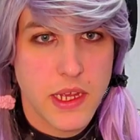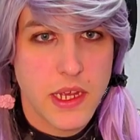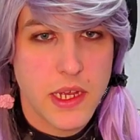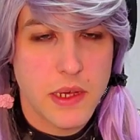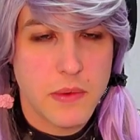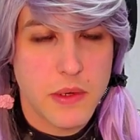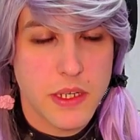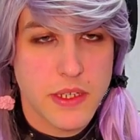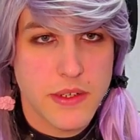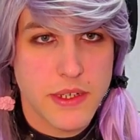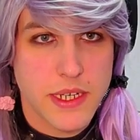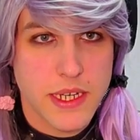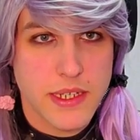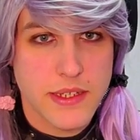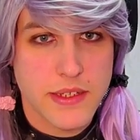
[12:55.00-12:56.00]
What is our
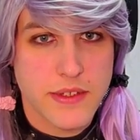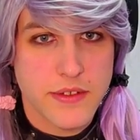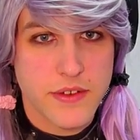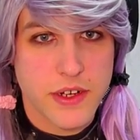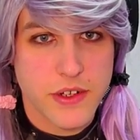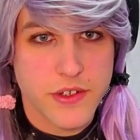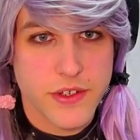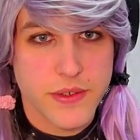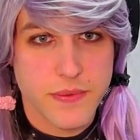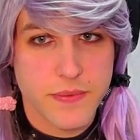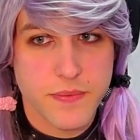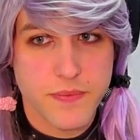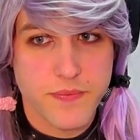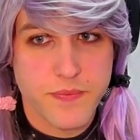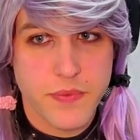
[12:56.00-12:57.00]
next instruction?
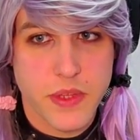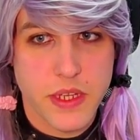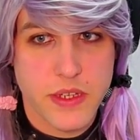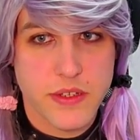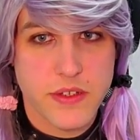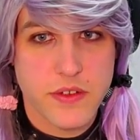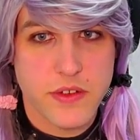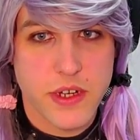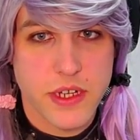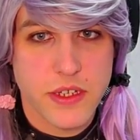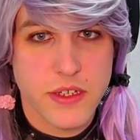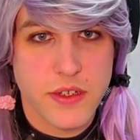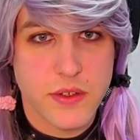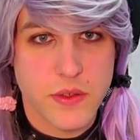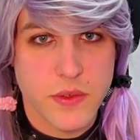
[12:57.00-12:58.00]
Let us try
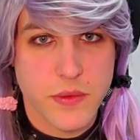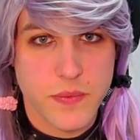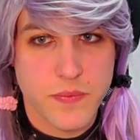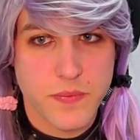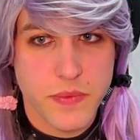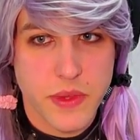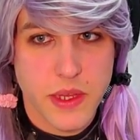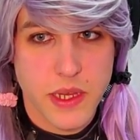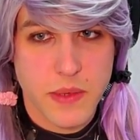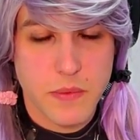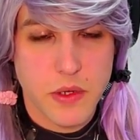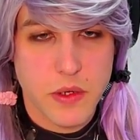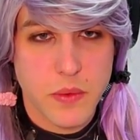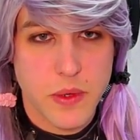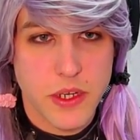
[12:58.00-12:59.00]
to, I'm not
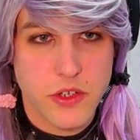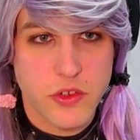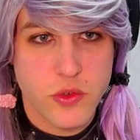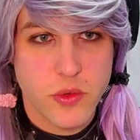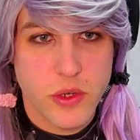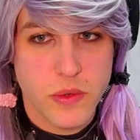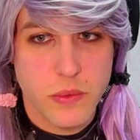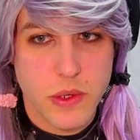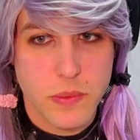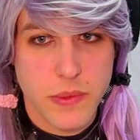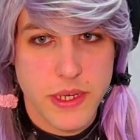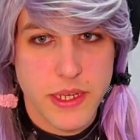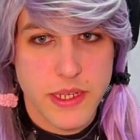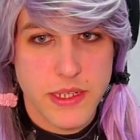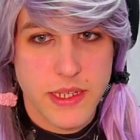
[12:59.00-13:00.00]
quite sure what we
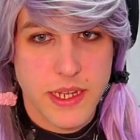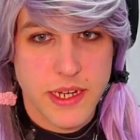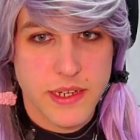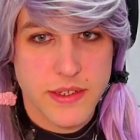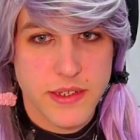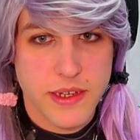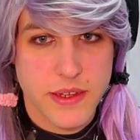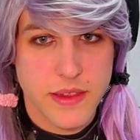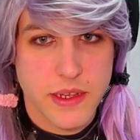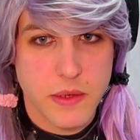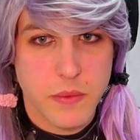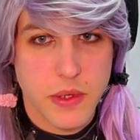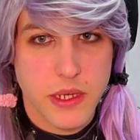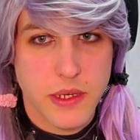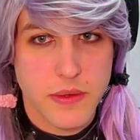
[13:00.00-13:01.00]
did next. I think
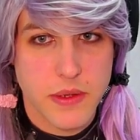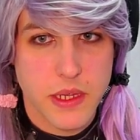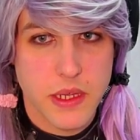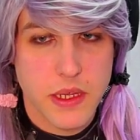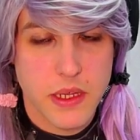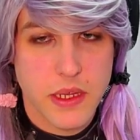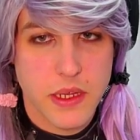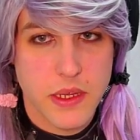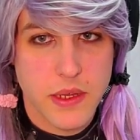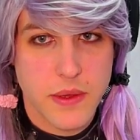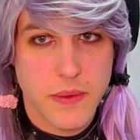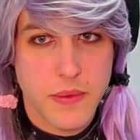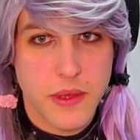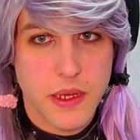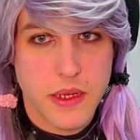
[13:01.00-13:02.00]
we
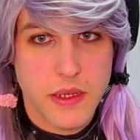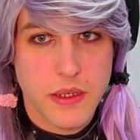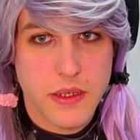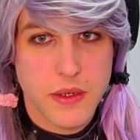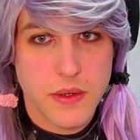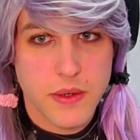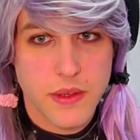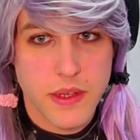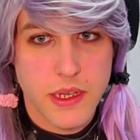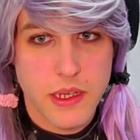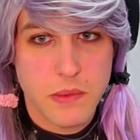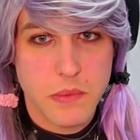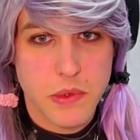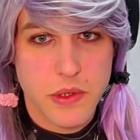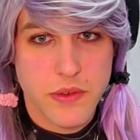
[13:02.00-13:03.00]
took the
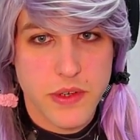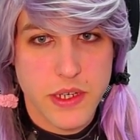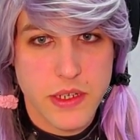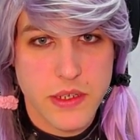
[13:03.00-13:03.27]
input, right?